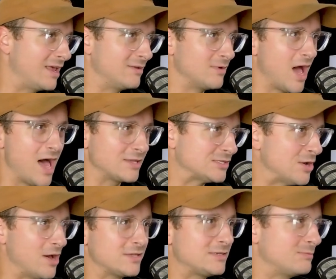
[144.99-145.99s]
and hot
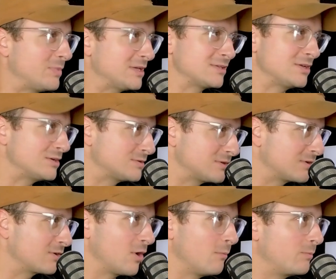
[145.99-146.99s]
sauce and basically just
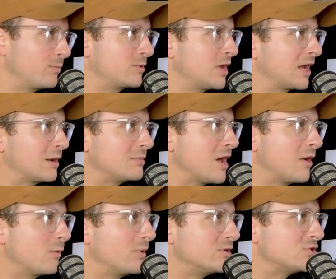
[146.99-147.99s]
taking them down
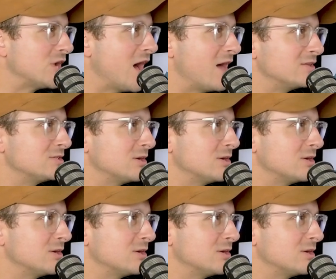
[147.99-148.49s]
in one shot.